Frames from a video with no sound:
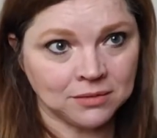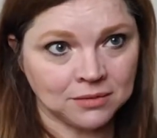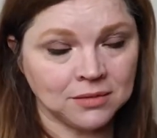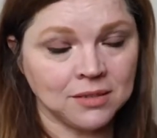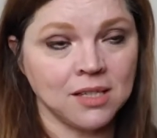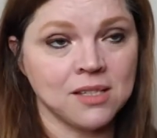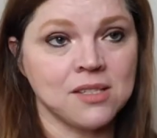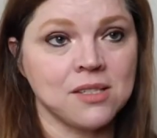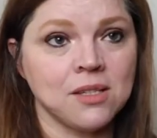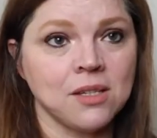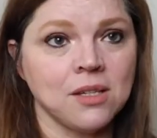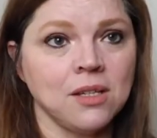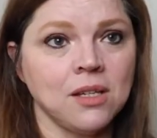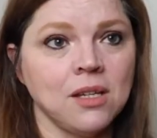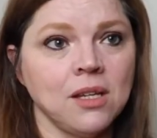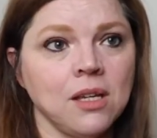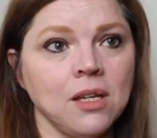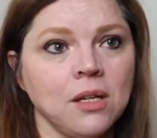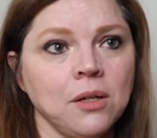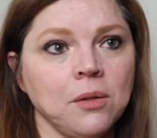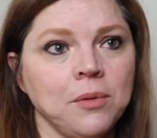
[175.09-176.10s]
because
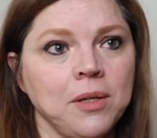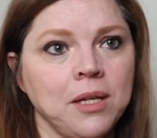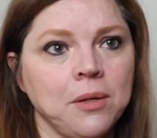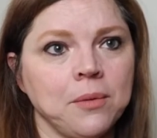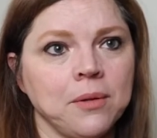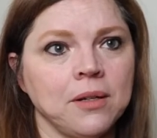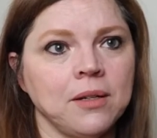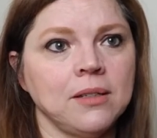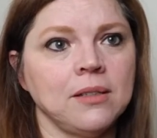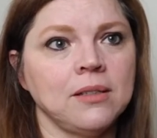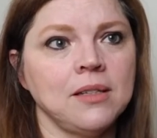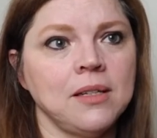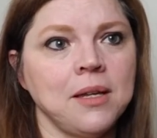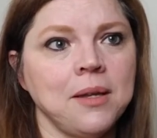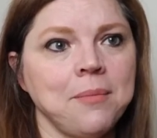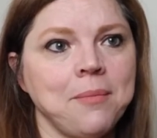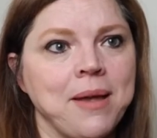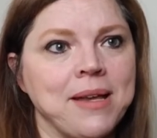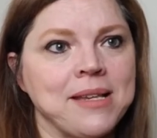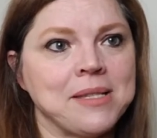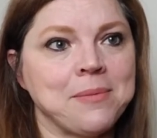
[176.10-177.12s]
we were
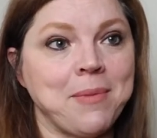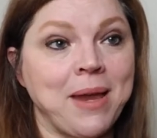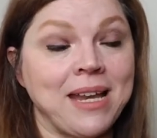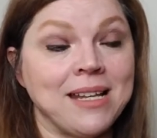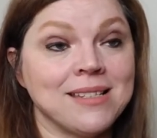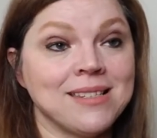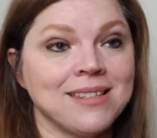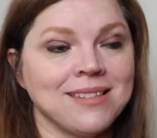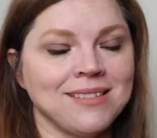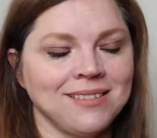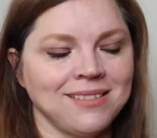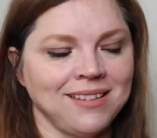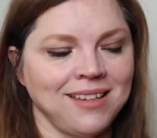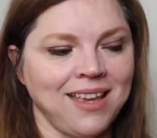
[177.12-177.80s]
best mates